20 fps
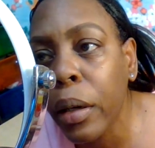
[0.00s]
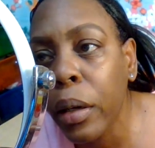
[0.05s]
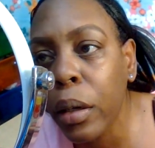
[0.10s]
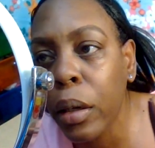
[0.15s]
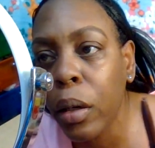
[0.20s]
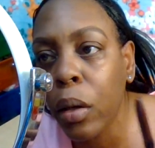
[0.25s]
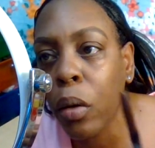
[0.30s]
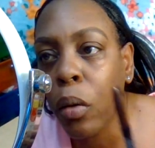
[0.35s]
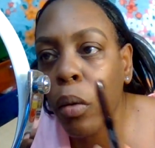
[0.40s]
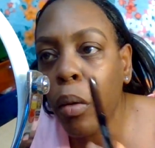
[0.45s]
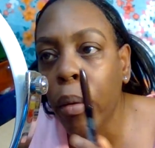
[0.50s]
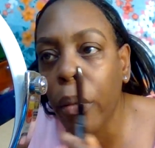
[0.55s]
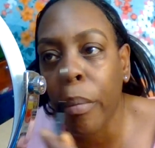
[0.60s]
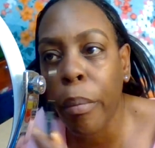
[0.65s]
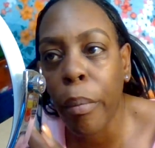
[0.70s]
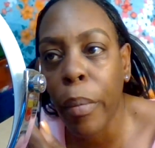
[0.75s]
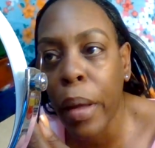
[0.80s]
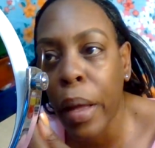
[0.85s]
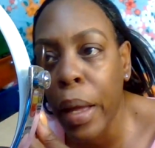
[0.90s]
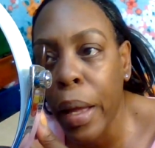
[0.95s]
do
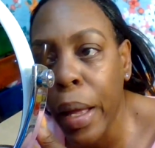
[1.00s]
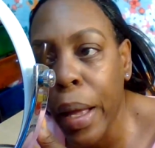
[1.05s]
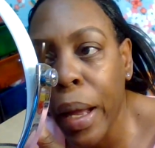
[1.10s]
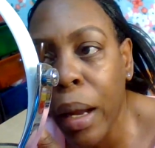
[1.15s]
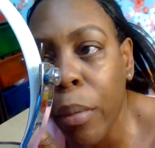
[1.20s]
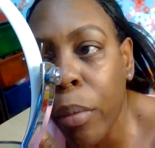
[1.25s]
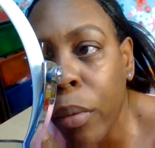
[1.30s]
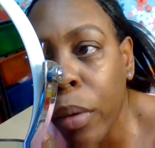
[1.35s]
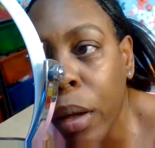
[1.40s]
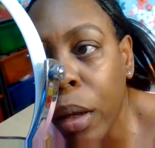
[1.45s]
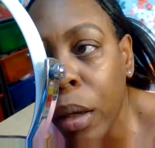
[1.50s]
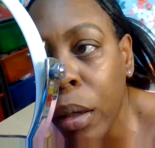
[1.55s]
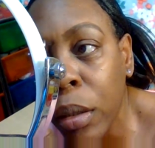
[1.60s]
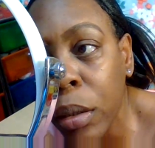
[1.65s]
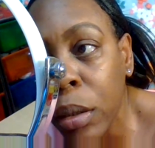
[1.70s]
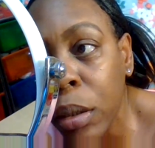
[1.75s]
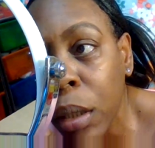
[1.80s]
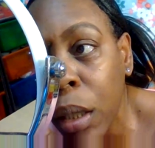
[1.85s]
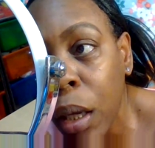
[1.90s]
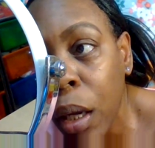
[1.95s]
my eyebrows.